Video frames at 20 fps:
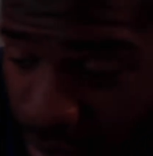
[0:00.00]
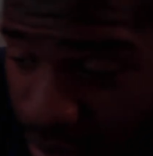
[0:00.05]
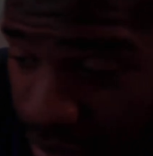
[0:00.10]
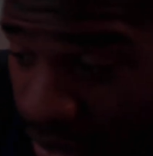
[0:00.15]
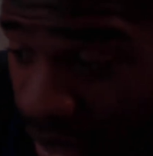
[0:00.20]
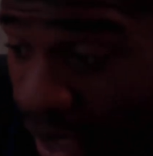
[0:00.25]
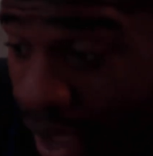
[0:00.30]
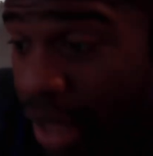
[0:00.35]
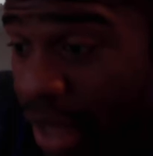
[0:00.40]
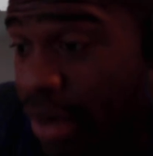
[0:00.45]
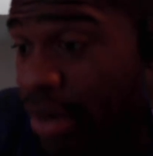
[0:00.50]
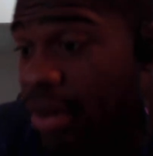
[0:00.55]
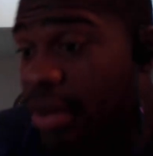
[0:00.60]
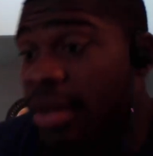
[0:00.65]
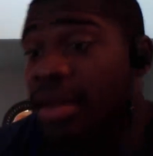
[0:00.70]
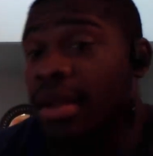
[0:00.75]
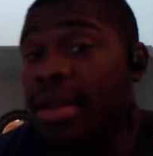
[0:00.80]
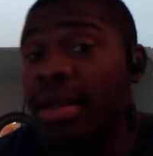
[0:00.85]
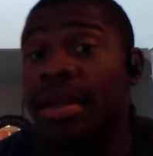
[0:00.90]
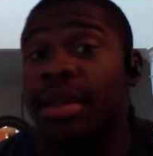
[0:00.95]
That
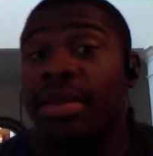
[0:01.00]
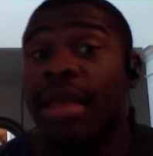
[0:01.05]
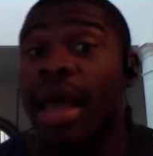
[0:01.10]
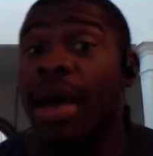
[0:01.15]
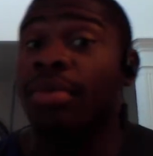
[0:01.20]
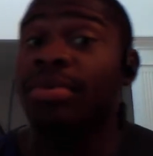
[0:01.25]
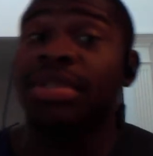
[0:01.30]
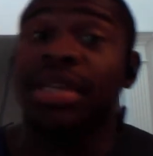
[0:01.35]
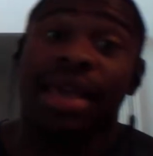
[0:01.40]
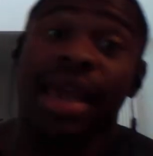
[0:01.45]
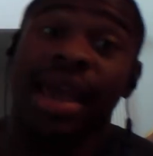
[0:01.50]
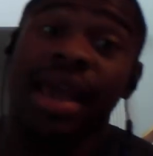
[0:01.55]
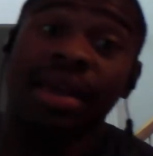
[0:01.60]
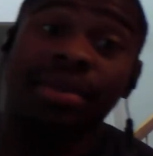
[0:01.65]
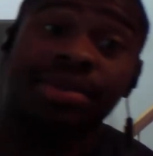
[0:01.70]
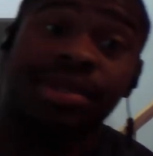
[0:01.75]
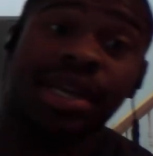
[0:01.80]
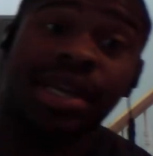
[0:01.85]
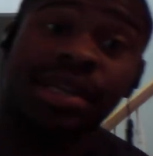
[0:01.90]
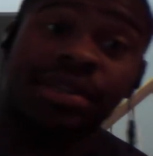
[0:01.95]
that was a
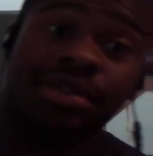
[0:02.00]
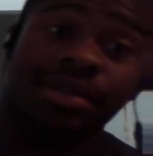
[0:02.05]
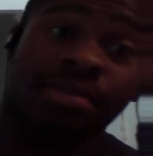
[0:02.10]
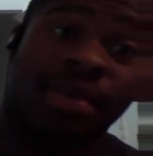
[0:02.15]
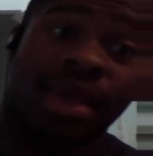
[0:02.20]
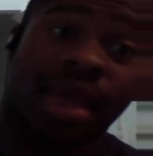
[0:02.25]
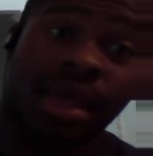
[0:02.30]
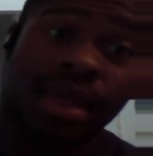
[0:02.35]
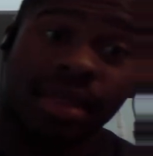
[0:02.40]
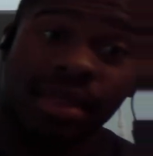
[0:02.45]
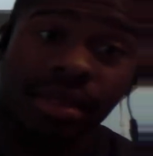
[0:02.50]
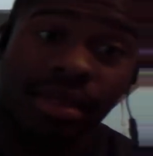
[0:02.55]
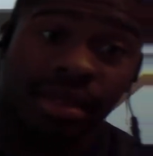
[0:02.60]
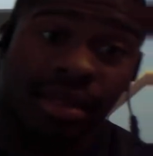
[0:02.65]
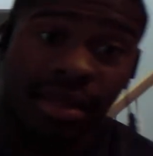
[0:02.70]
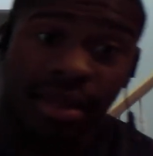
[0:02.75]
game changer, man.